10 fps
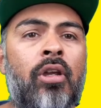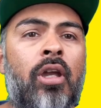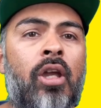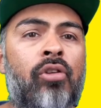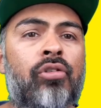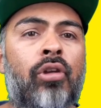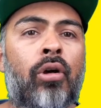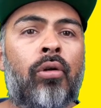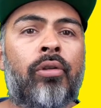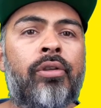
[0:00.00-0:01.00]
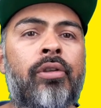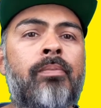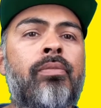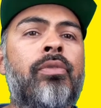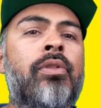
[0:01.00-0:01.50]
and so
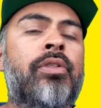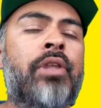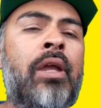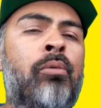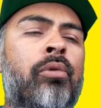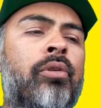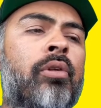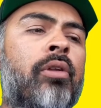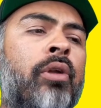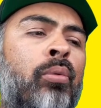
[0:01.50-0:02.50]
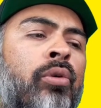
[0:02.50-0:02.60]
there was